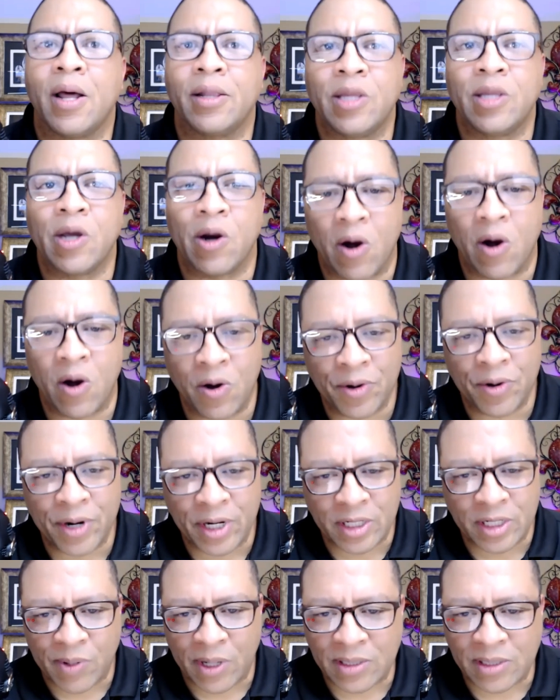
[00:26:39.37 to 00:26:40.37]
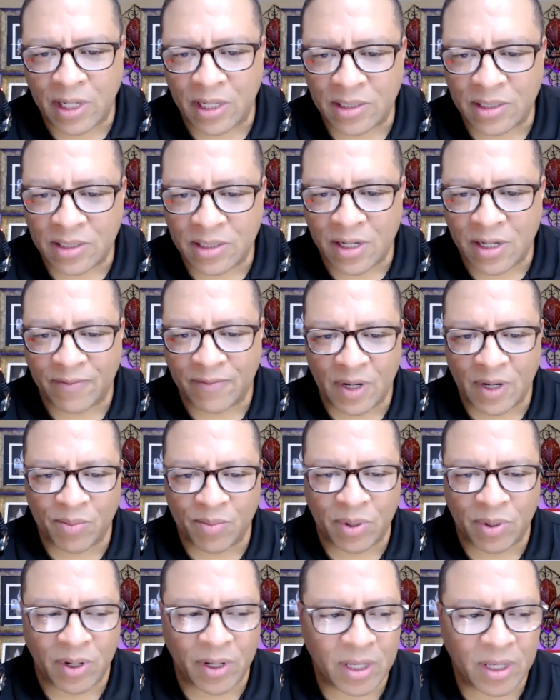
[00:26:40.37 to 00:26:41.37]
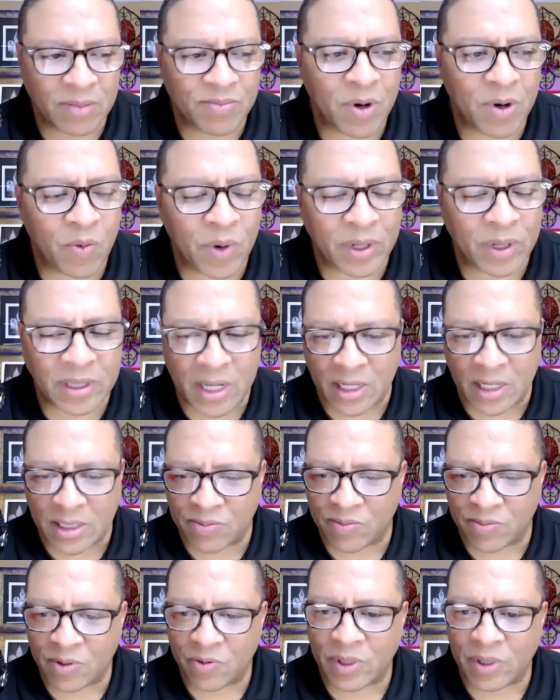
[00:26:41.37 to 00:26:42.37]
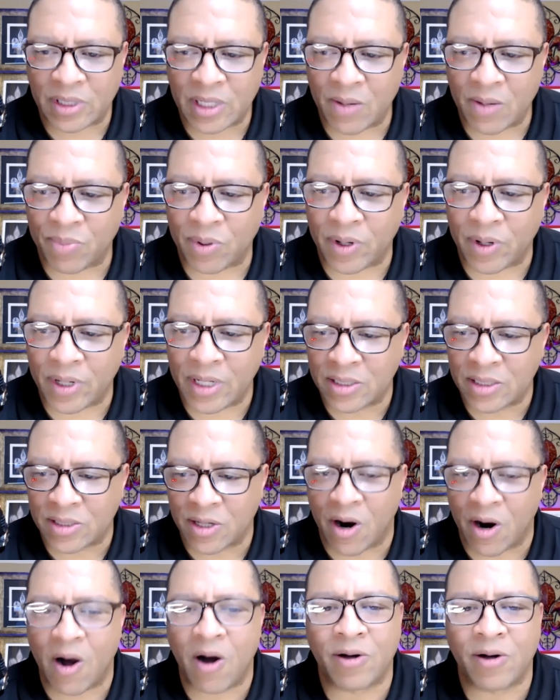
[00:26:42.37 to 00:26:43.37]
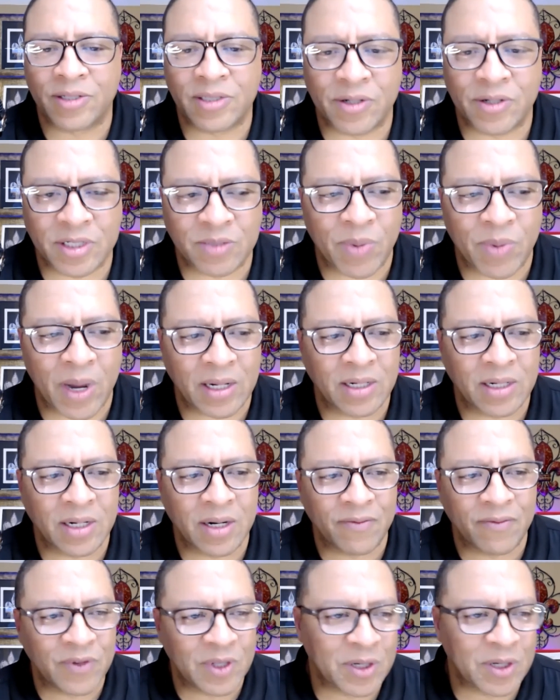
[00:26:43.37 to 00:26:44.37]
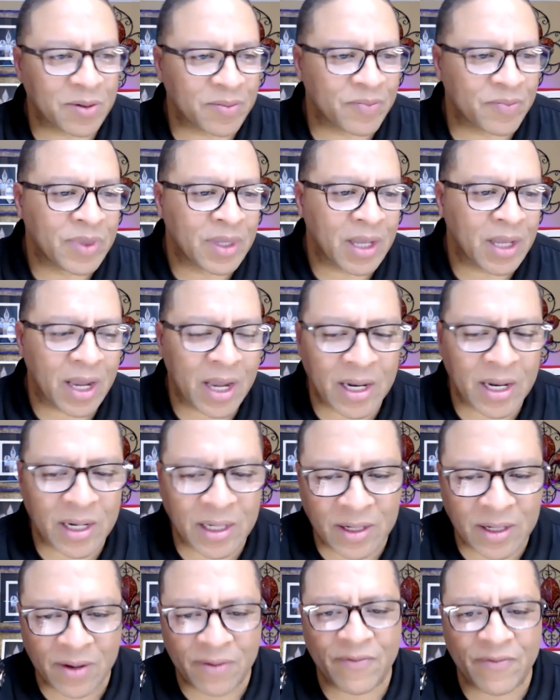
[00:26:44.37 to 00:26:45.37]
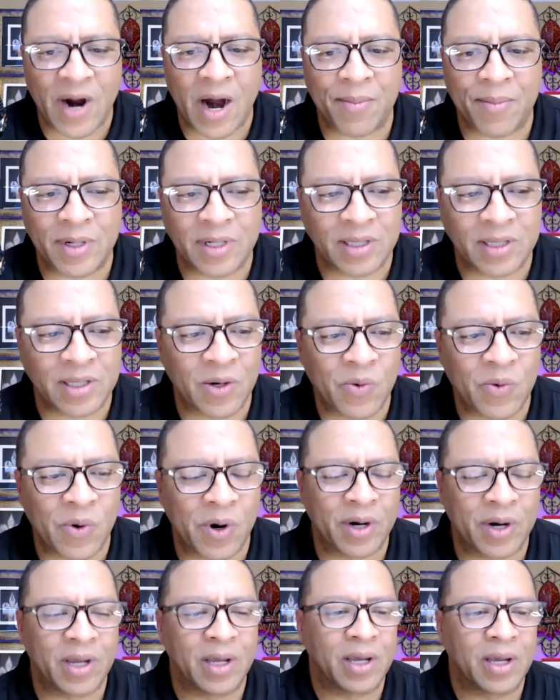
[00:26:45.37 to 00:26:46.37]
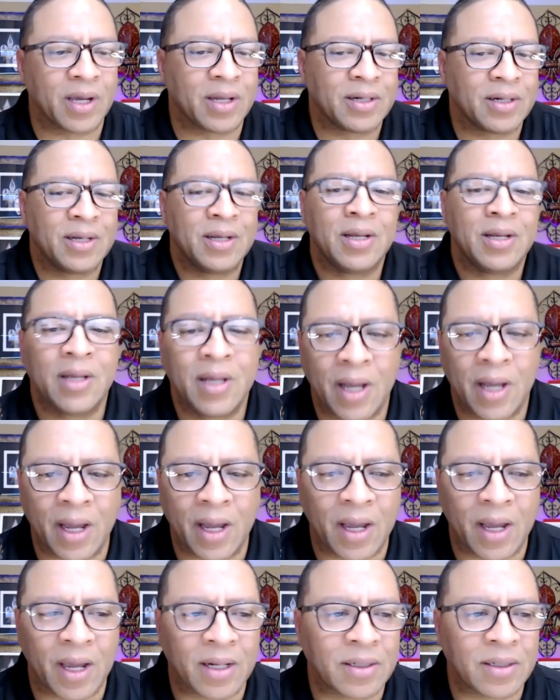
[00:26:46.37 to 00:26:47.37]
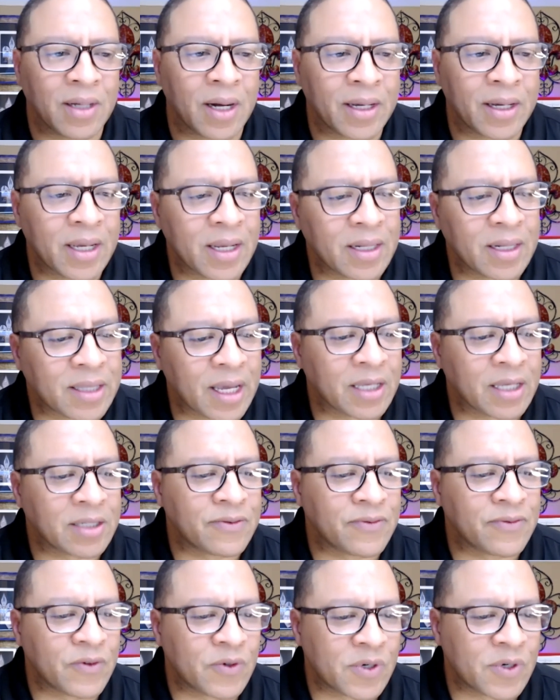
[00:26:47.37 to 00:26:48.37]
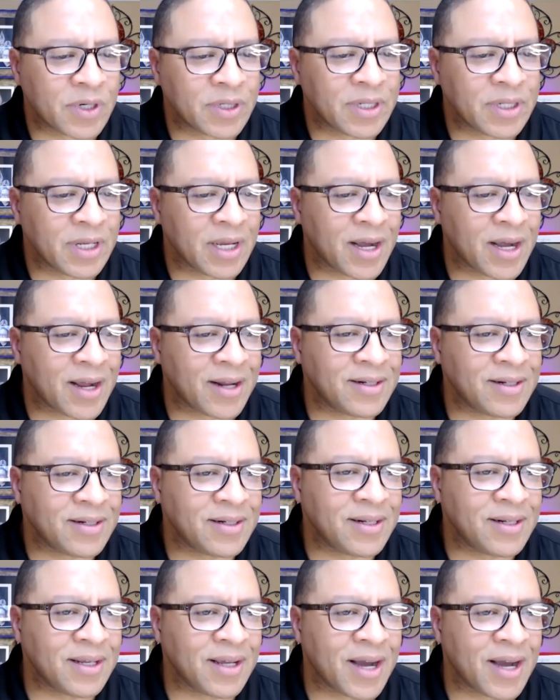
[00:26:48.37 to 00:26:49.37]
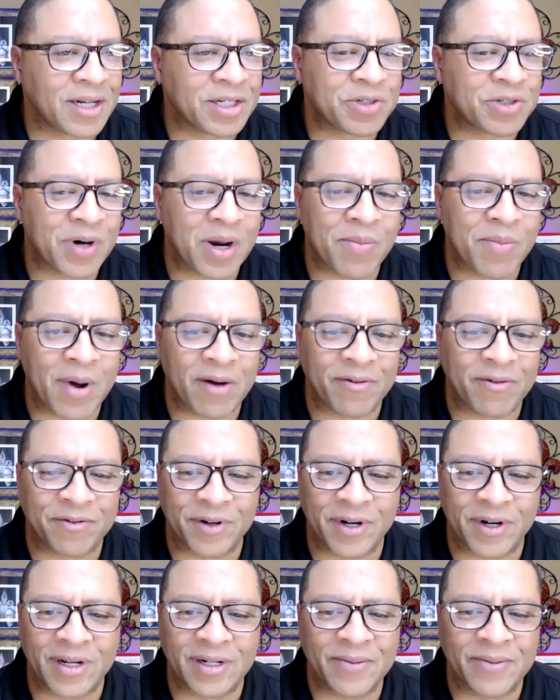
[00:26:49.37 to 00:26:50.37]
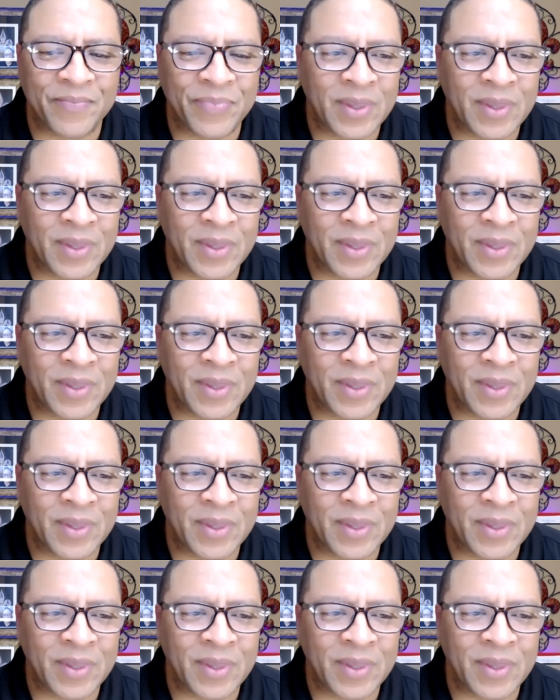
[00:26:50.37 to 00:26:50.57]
their own expectations of the employee, but what the employees are also expecting of you in the environment that they're working in. And again, thanks for the entree, my friend.